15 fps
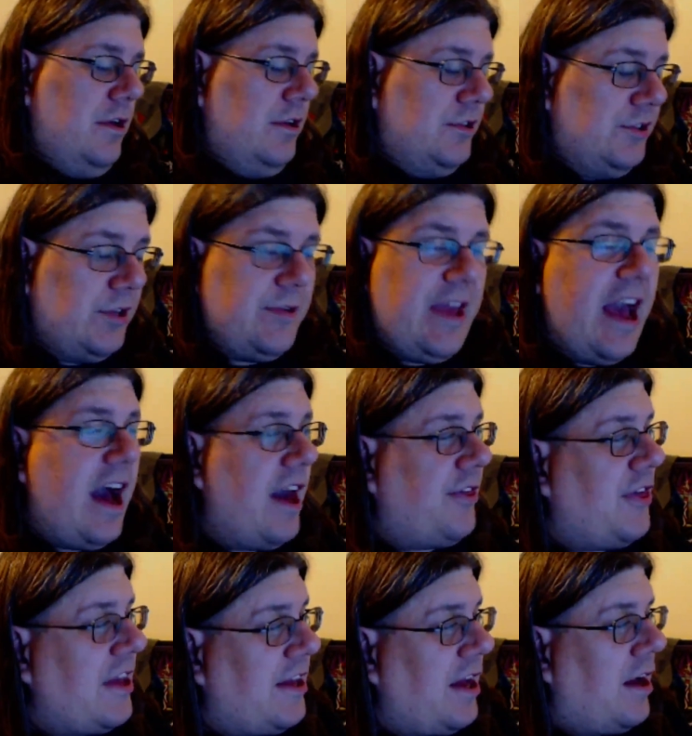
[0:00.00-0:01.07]
yeah, I
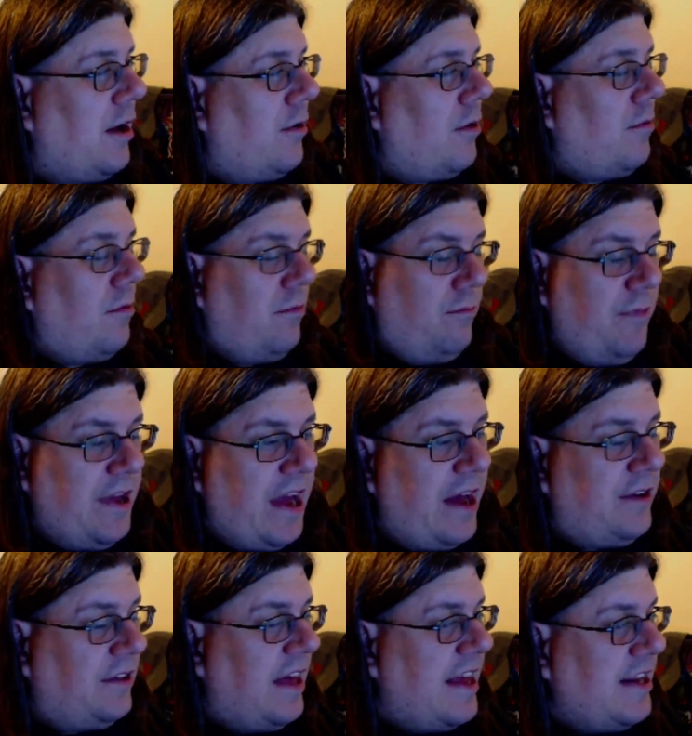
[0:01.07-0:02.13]
think we got
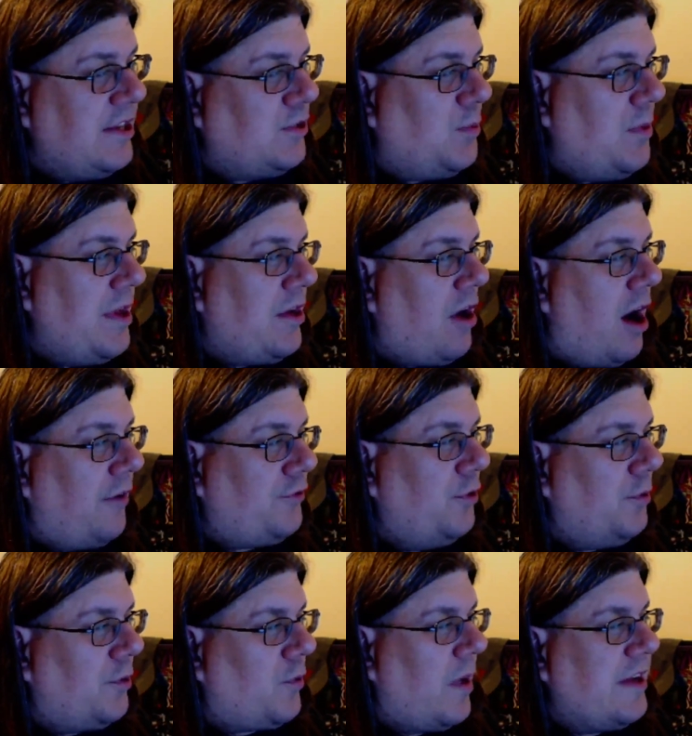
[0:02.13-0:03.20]
Ladies Week off to a
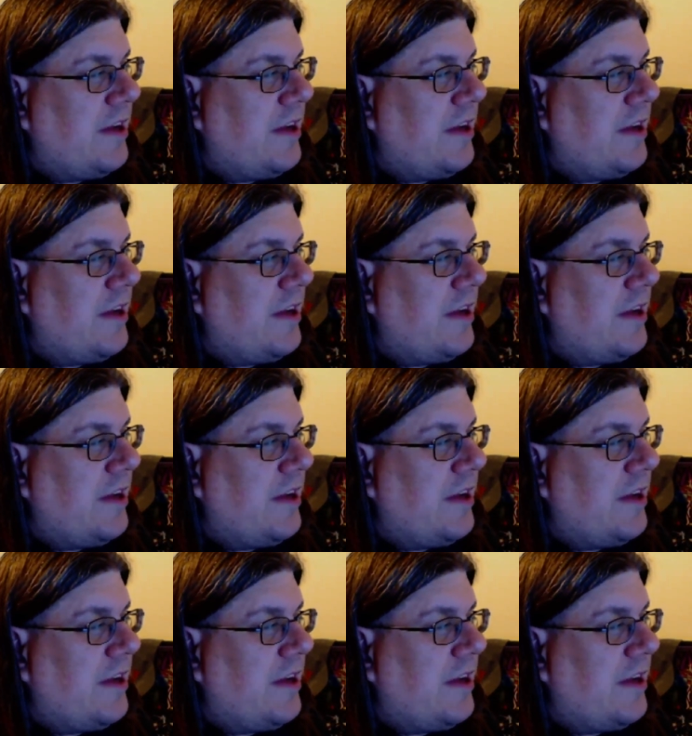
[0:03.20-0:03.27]
great